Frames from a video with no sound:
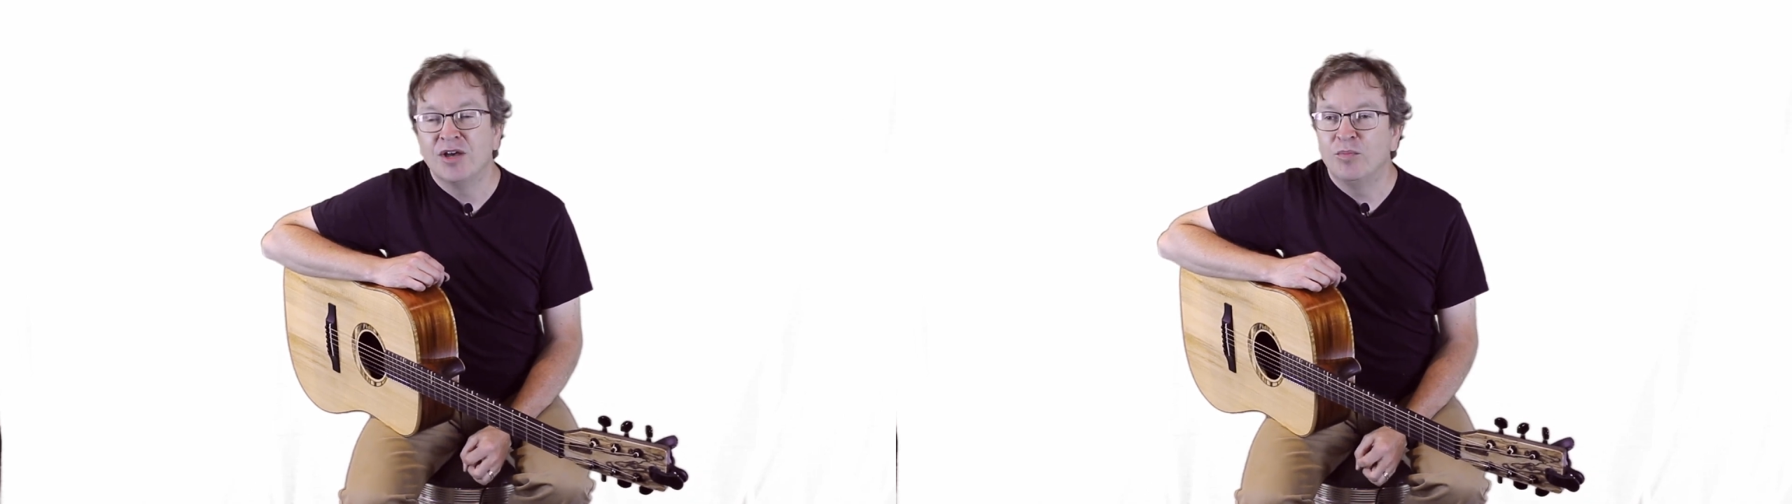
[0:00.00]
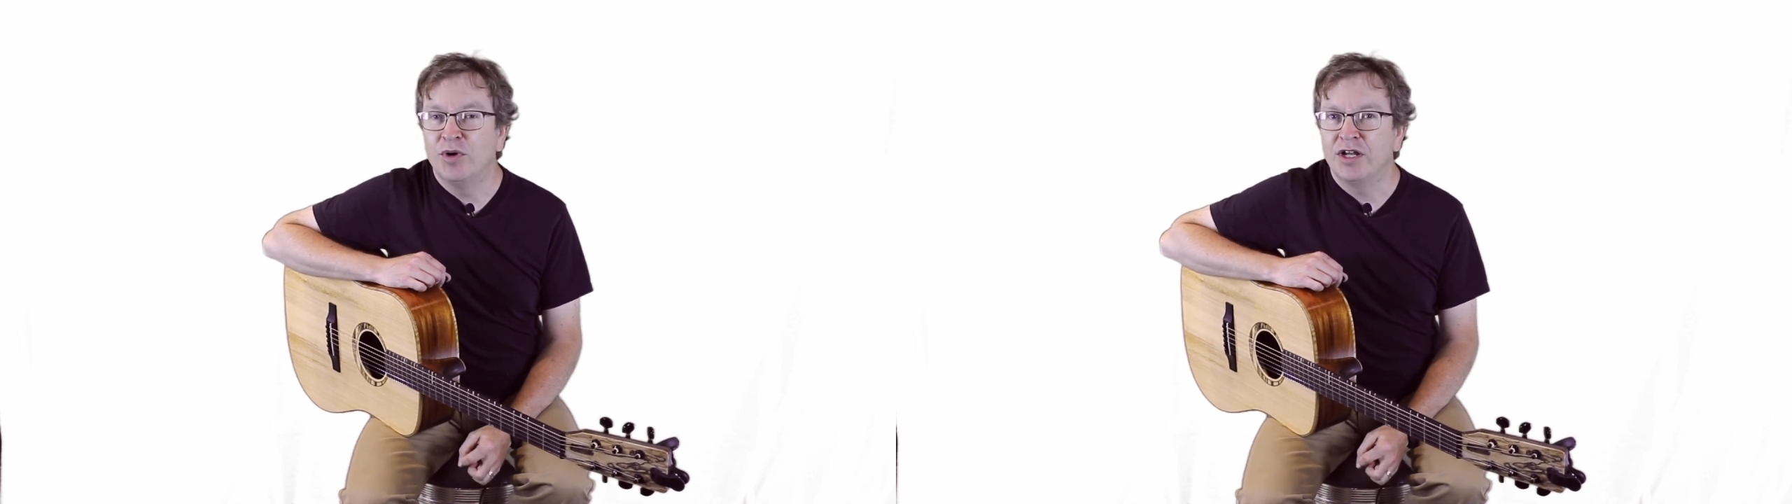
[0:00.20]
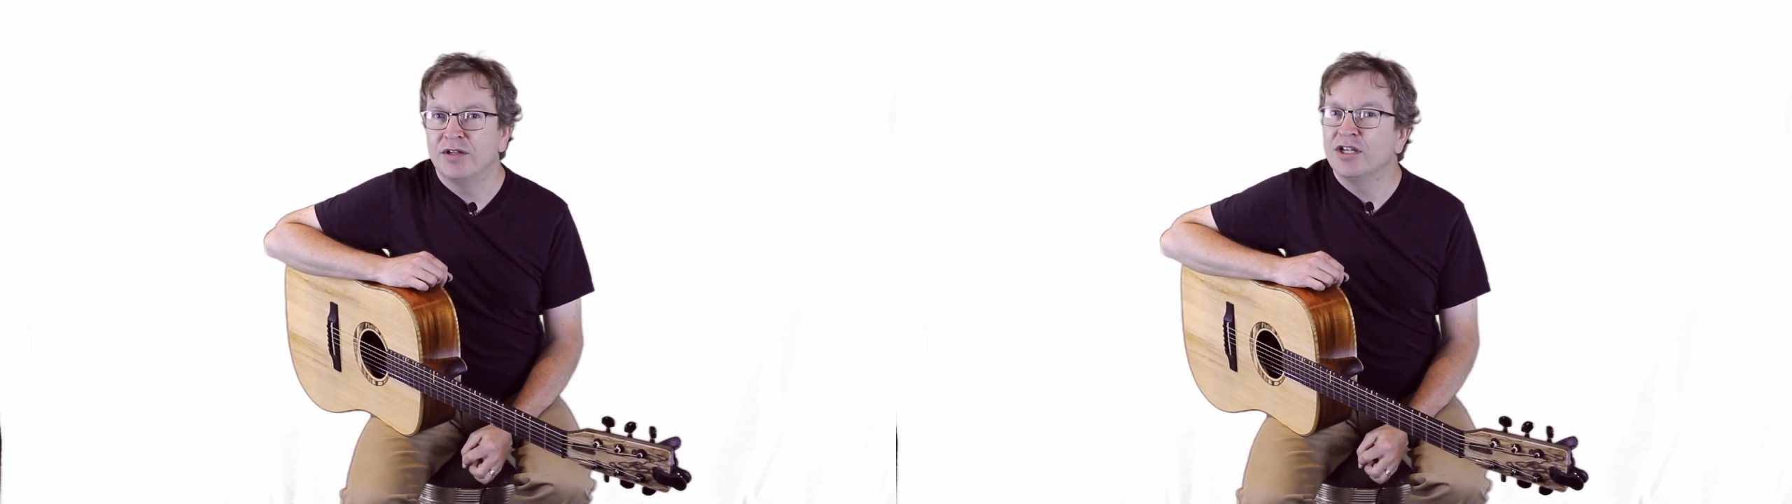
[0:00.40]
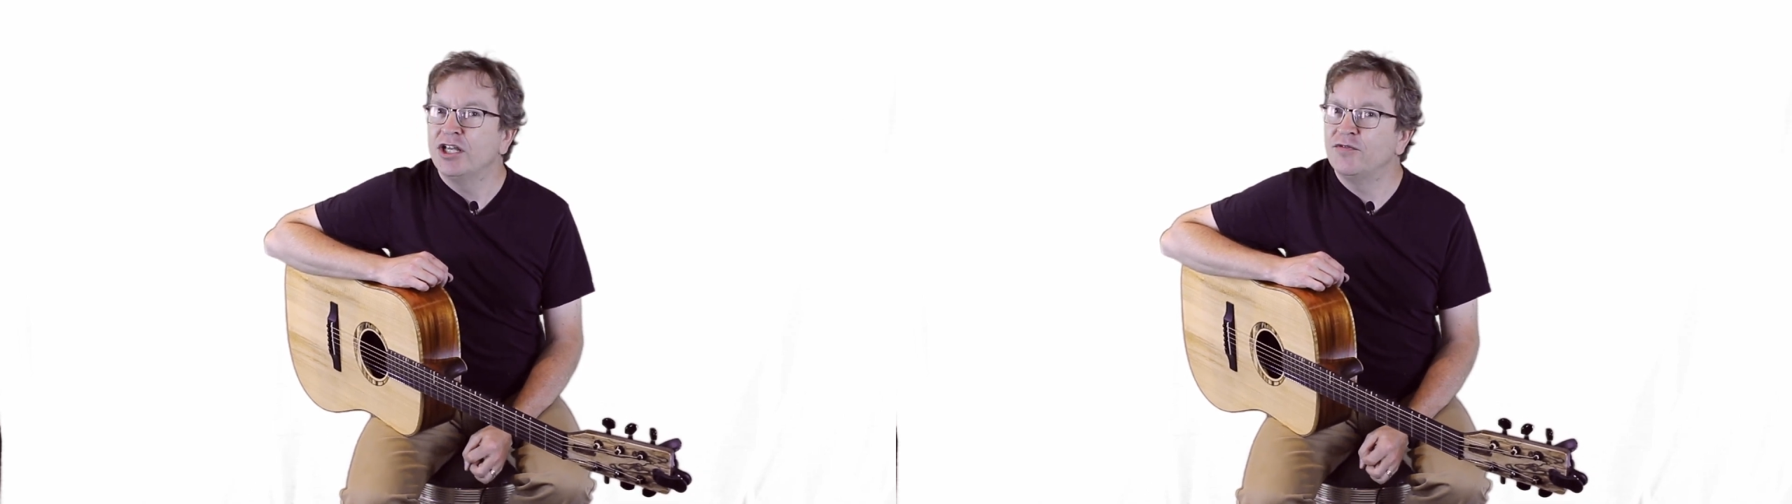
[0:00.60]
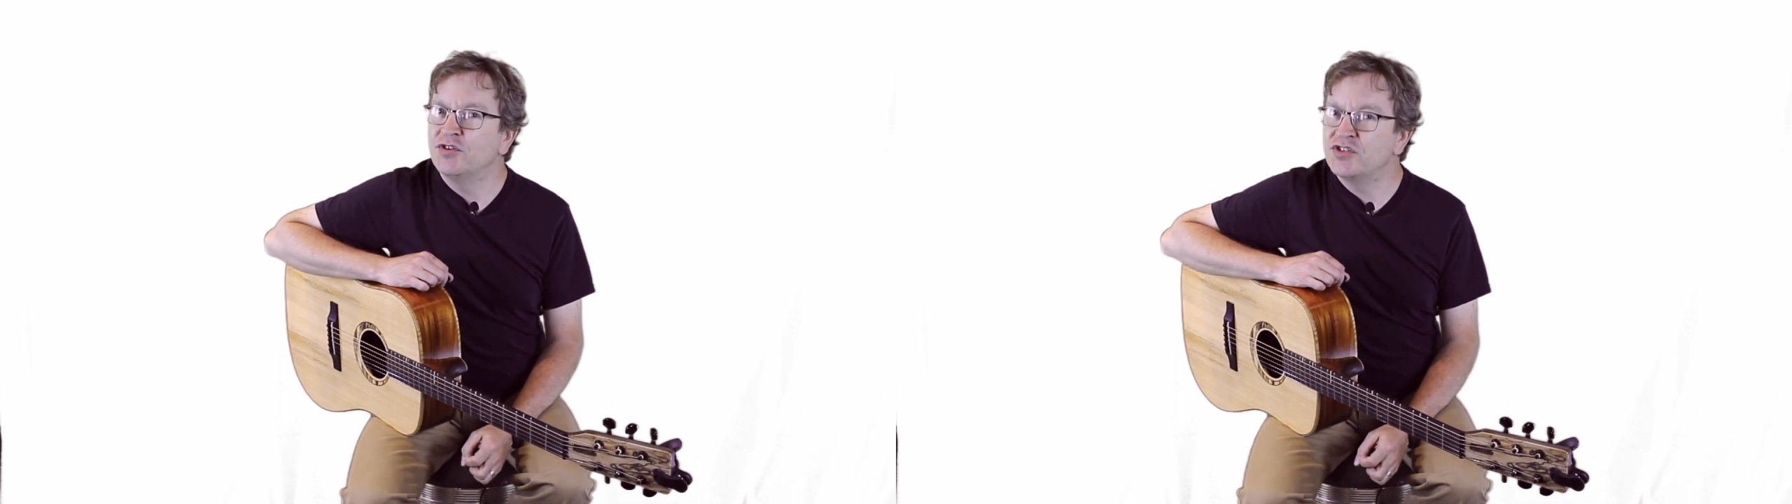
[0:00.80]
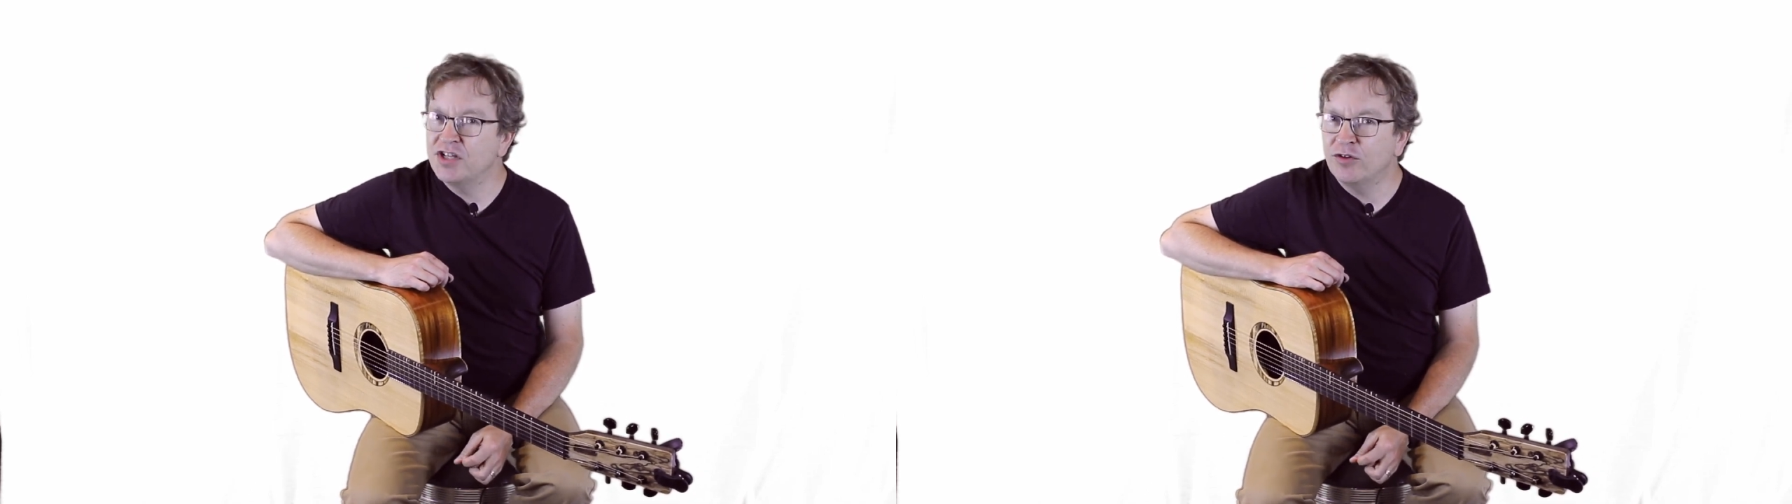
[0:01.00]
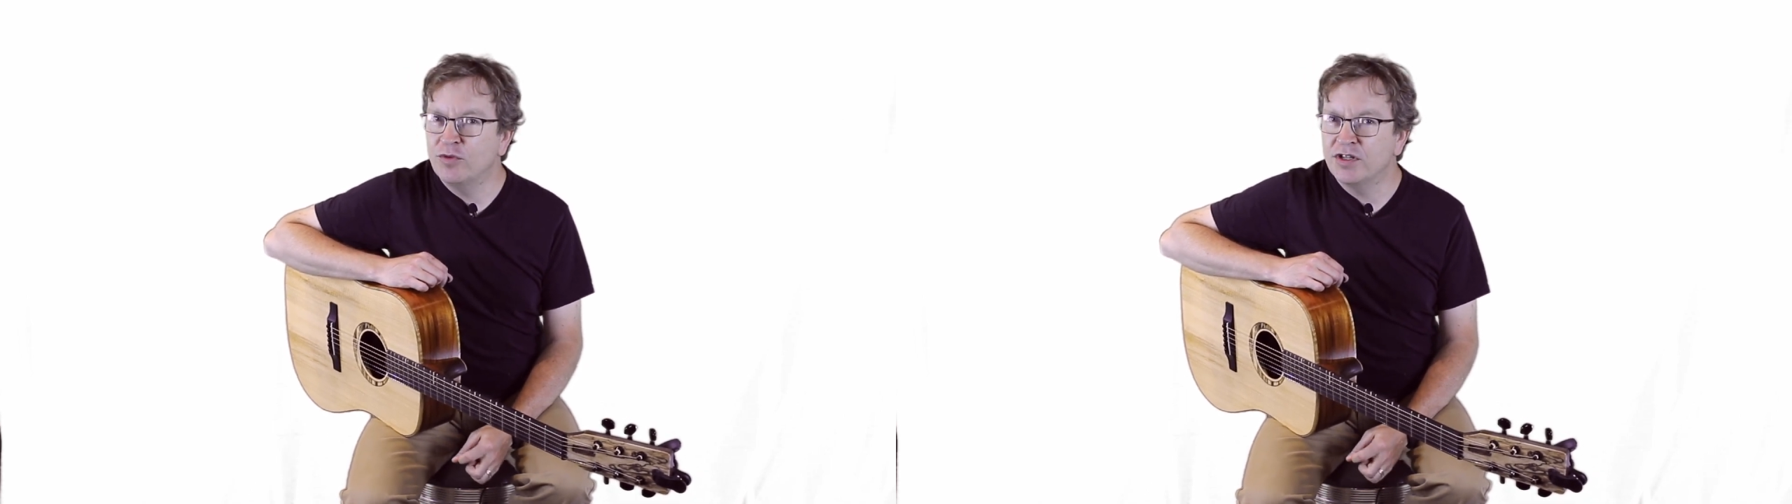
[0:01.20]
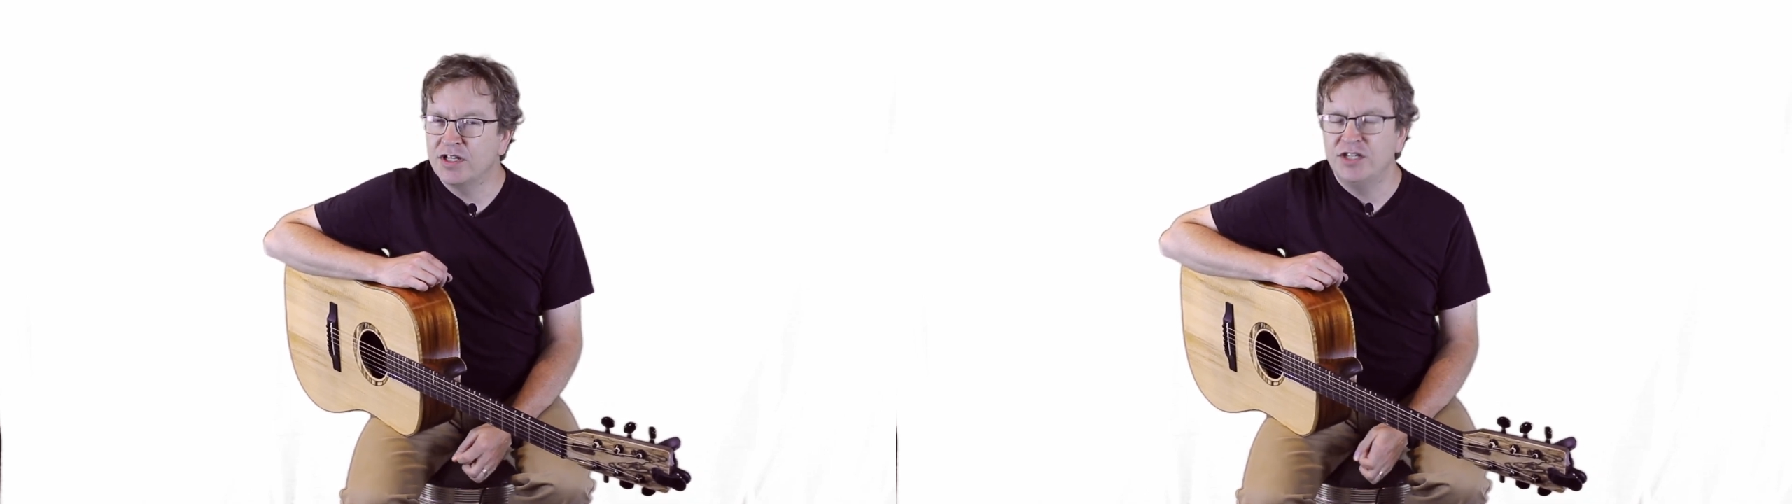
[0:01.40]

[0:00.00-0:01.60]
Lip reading: but if you stick with it,